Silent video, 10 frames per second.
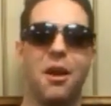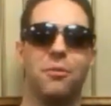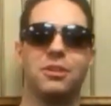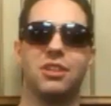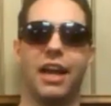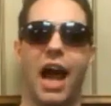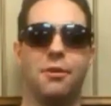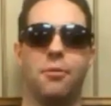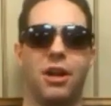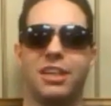was like, I
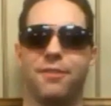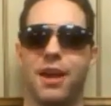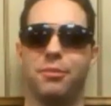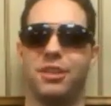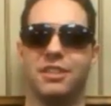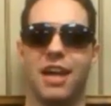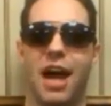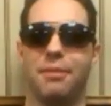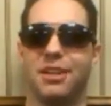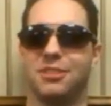don't want his family to
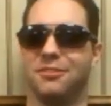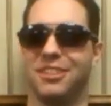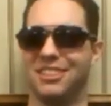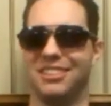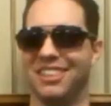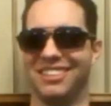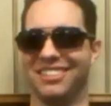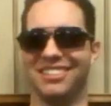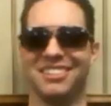die because of his decisions.